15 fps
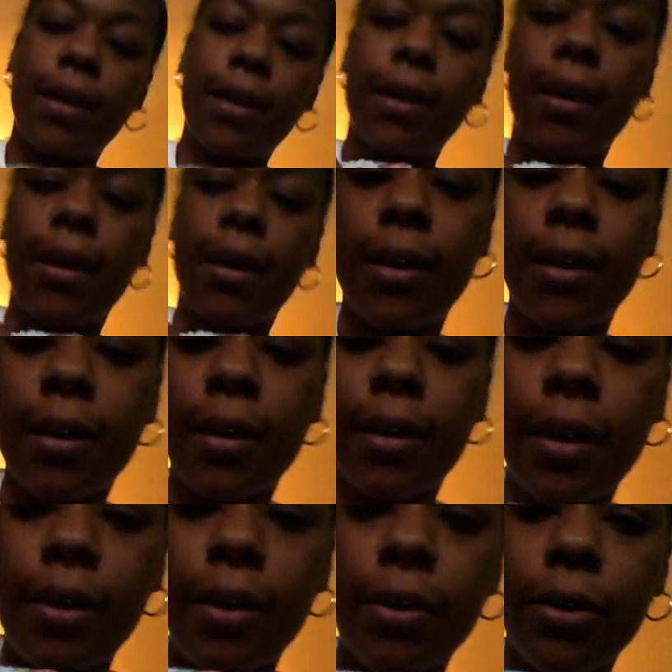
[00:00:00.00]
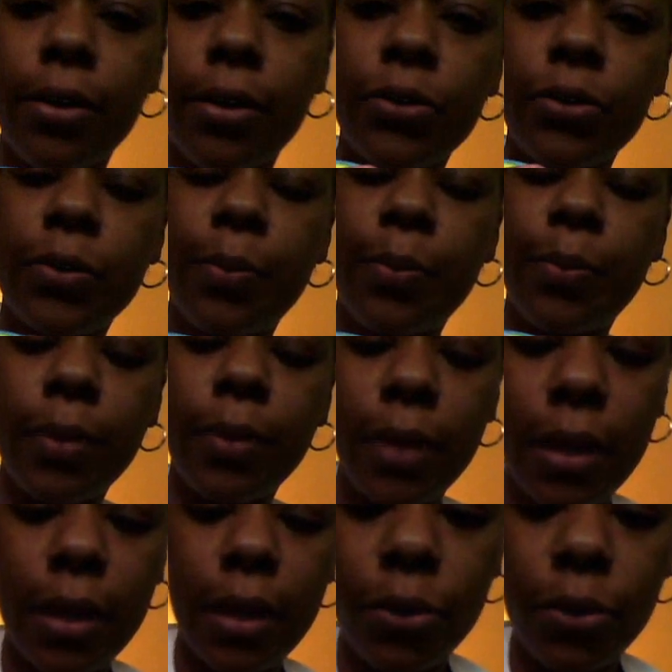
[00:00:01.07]
then again, another little,
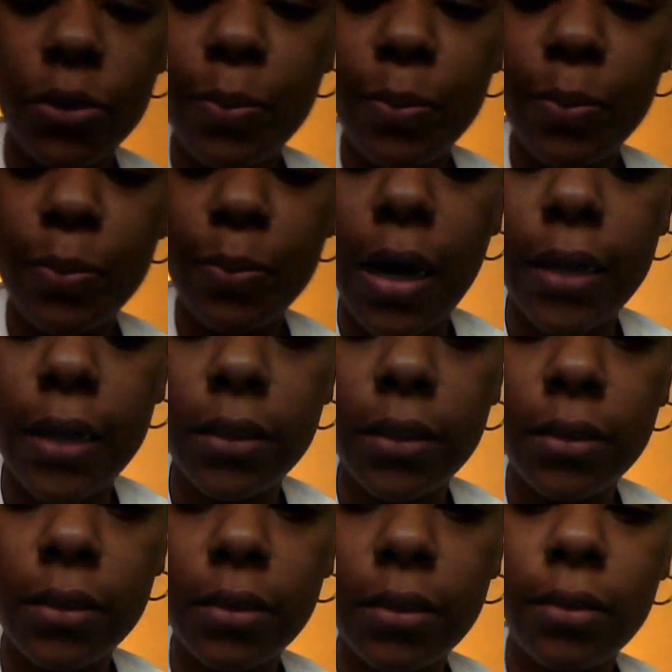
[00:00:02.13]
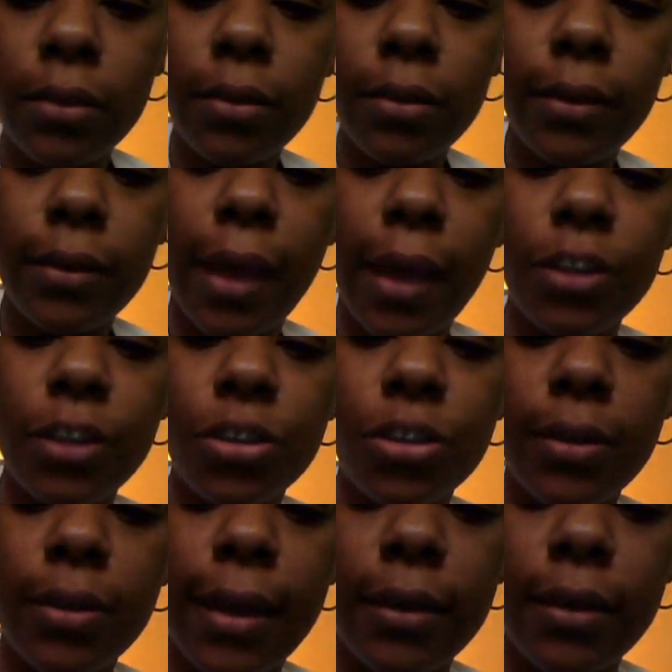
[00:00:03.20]
another little spot that,
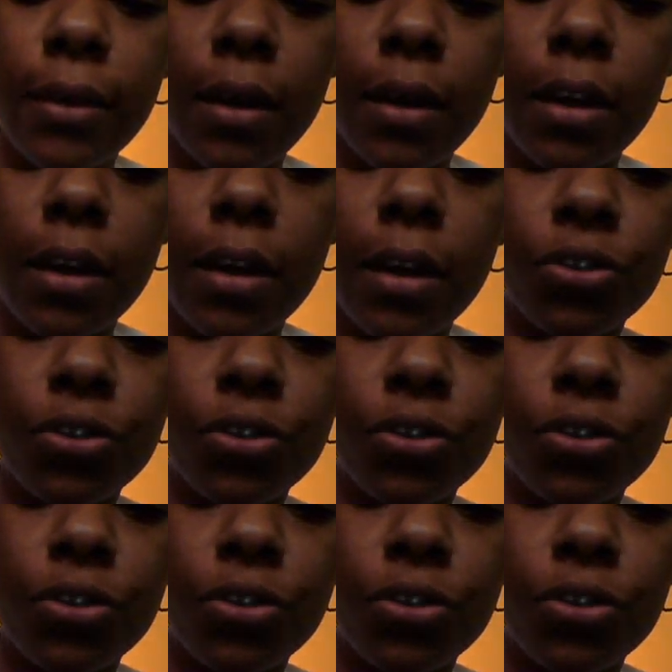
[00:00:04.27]
that uh,